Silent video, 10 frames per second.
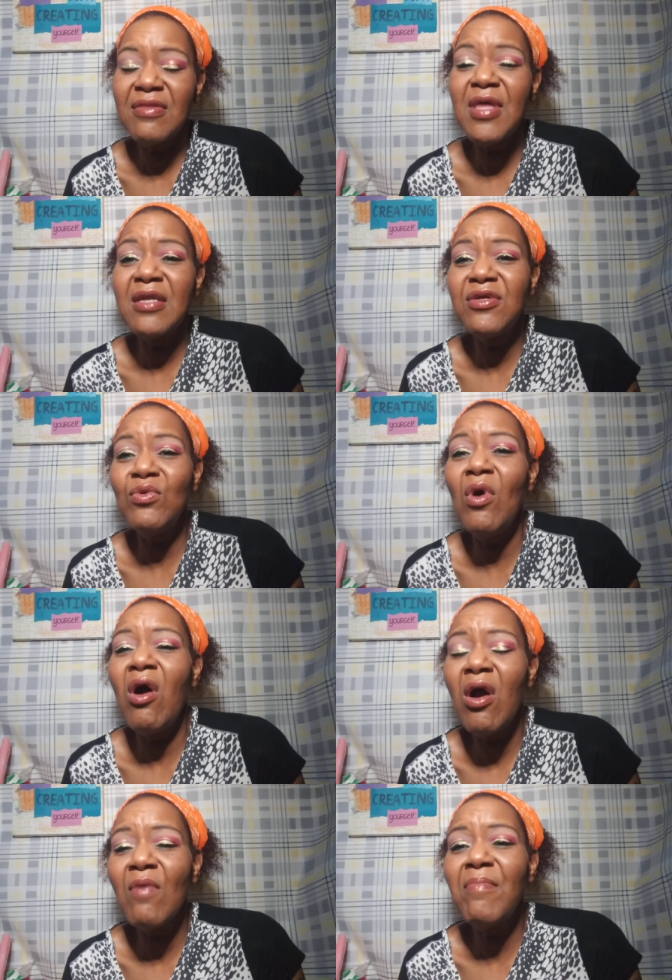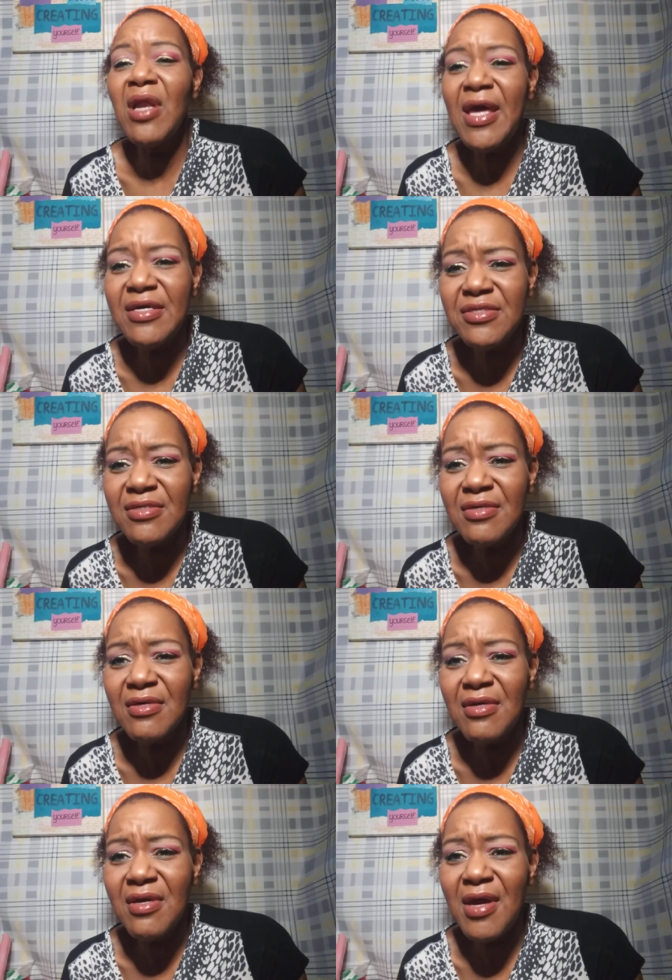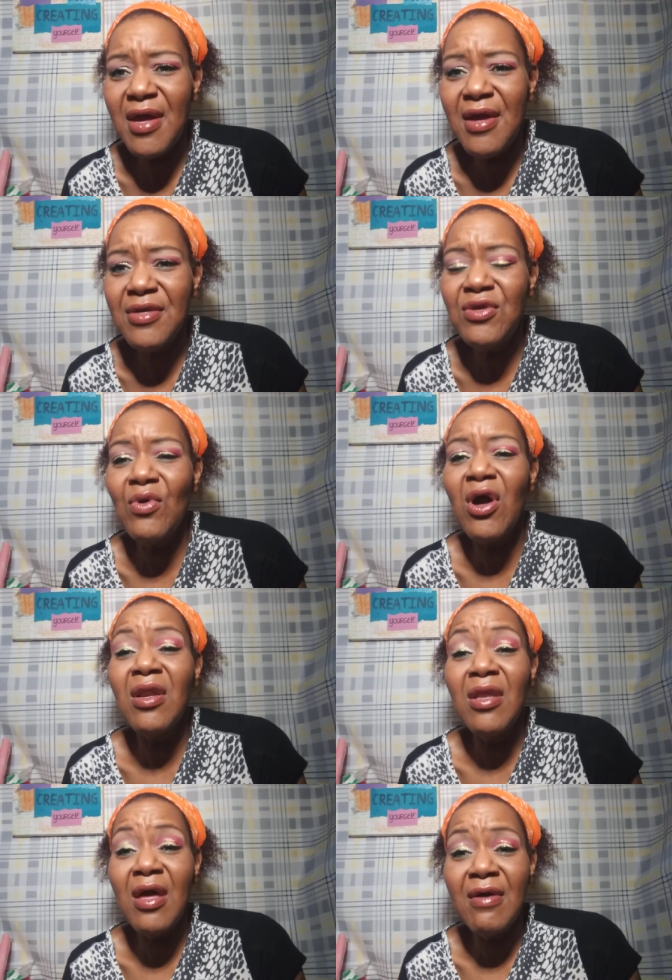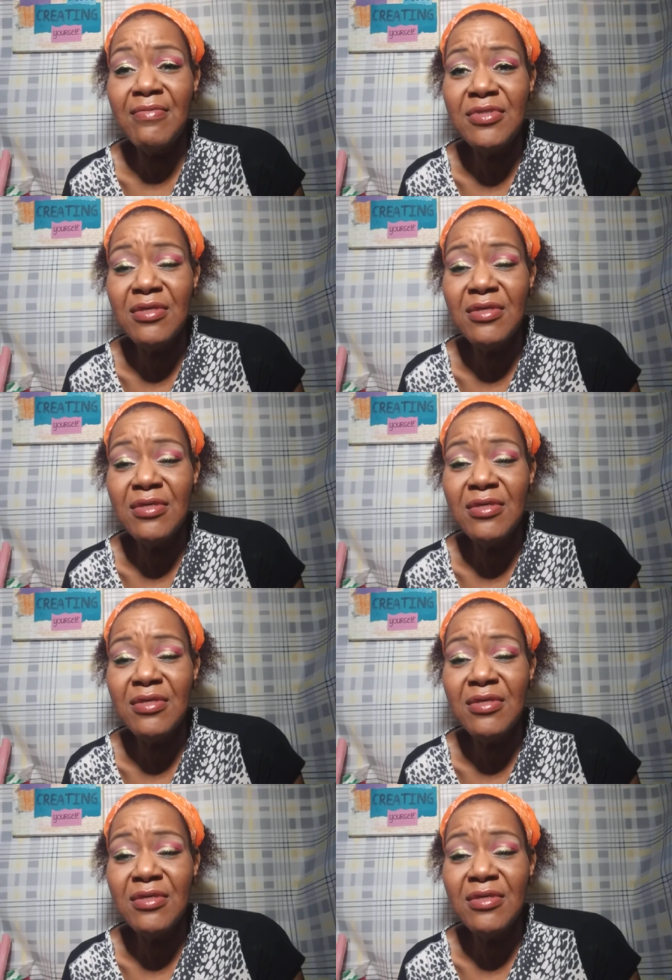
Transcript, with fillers: that you are blessed. You are loved.